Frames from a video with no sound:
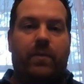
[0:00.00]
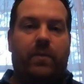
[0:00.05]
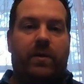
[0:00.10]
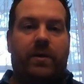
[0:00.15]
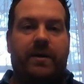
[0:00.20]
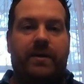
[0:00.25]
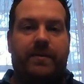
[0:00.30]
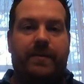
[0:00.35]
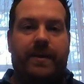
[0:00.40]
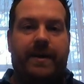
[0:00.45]

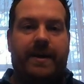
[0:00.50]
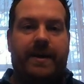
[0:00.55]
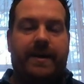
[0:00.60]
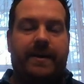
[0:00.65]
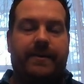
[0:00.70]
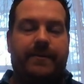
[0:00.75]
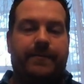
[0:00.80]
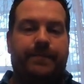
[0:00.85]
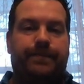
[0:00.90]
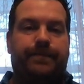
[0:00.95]
walked back,
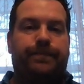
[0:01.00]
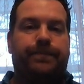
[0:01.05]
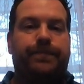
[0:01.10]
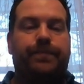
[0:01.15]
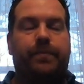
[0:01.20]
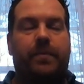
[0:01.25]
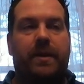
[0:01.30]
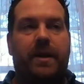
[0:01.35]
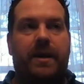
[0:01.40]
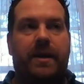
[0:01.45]

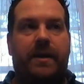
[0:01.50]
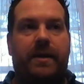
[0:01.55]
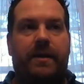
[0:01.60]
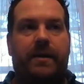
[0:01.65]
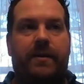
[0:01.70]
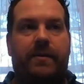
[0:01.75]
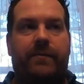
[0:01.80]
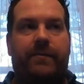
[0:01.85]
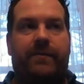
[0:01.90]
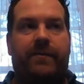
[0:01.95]

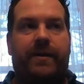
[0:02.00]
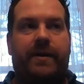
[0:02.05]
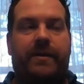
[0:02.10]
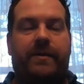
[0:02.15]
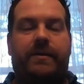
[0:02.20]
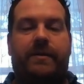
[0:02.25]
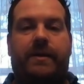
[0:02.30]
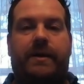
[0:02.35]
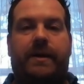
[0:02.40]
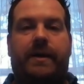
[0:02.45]
and
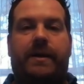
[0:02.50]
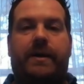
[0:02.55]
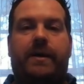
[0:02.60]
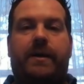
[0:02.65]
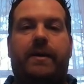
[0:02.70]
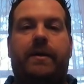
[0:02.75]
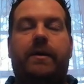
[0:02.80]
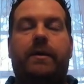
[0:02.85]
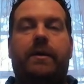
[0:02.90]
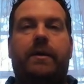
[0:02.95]
found a
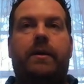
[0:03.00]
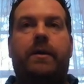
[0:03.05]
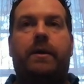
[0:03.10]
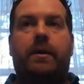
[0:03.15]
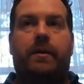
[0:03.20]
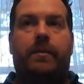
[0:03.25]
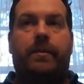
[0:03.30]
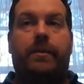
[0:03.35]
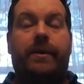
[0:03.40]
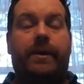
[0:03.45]

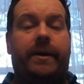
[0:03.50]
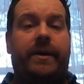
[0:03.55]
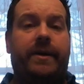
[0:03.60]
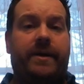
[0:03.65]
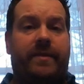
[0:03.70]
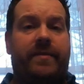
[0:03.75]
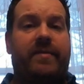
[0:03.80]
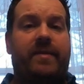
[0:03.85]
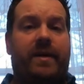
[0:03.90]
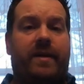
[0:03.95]
pretty
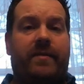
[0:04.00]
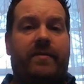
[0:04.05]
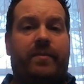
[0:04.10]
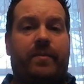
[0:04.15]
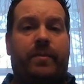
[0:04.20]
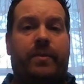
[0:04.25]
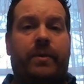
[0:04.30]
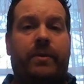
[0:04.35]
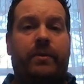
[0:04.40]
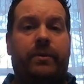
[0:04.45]
good sized
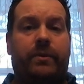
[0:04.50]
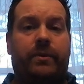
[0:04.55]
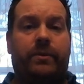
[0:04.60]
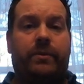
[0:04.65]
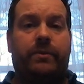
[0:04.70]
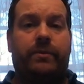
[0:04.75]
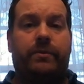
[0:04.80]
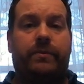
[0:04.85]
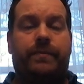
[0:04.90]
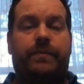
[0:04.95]
pool
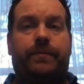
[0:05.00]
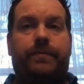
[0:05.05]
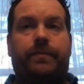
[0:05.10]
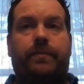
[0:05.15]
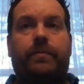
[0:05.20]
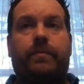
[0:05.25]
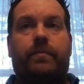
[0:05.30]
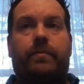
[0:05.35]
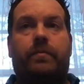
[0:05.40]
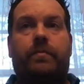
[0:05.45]

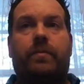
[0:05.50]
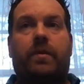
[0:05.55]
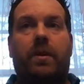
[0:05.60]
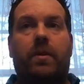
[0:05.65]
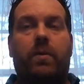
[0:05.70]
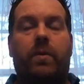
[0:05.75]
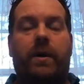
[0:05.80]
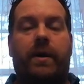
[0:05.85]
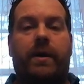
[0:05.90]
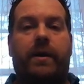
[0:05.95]

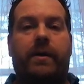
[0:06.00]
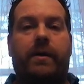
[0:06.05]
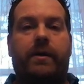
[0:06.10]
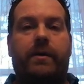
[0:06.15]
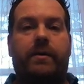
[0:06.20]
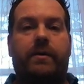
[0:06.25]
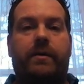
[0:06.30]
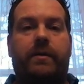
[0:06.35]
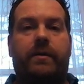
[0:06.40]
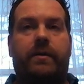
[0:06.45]

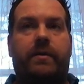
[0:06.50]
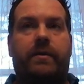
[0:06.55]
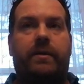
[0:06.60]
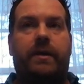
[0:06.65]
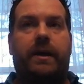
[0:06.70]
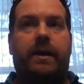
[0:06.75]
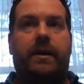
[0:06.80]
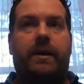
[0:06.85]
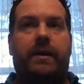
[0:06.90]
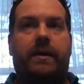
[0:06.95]
where
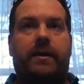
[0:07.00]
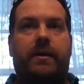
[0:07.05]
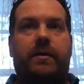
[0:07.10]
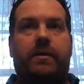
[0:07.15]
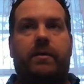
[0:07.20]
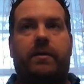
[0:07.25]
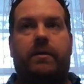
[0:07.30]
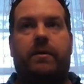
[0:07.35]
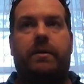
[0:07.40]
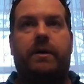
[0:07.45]
the
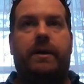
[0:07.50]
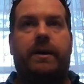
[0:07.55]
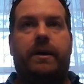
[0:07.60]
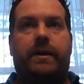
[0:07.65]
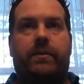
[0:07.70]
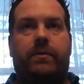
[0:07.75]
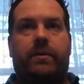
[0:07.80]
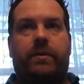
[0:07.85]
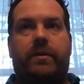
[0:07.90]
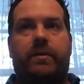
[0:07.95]
creek
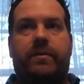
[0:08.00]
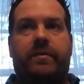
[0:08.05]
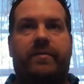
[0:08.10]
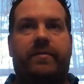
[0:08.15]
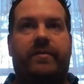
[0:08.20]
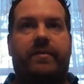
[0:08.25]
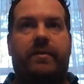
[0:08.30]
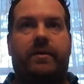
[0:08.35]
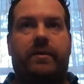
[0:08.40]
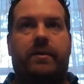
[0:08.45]

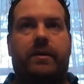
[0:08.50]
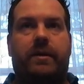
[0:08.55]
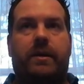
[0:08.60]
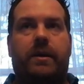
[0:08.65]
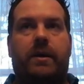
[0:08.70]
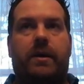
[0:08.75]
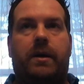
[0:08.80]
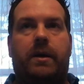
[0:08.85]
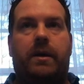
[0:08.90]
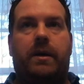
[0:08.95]
was
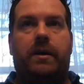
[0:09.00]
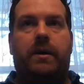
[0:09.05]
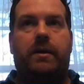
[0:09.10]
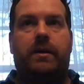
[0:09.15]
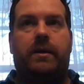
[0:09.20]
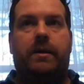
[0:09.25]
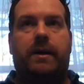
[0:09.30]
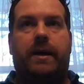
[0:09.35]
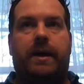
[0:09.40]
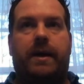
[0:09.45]

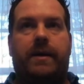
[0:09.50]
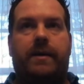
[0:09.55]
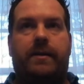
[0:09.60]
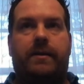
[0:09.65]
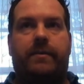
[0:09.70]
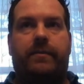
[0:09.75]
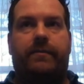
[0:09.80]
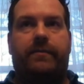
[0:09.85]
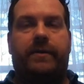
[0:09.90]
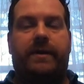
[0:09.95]
kind
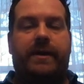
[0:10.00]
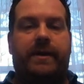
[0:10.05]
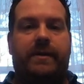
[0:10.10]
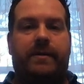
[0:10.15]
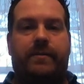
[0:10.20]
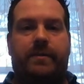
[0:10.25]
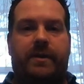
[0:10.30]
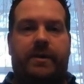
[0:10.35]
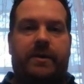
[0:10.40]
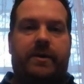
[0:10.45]
of
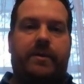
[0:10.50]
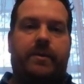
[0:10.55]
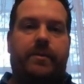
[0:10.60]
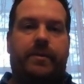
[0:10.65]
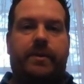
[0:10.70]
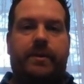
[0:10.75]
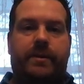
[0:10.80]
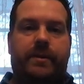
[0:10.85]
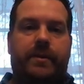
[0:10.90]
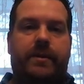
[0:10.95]
dammed up,
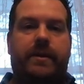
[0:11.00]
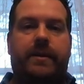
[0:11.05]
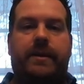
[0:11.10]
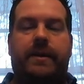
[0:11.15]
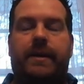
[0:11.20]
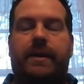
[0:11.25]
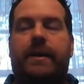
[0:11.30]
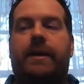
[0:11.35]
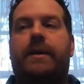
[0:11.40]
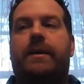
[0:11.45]

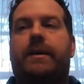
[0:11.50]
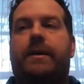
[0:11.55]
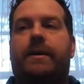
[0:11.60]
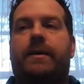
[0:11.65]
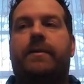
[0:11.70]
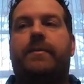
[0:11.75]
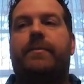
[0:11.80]
and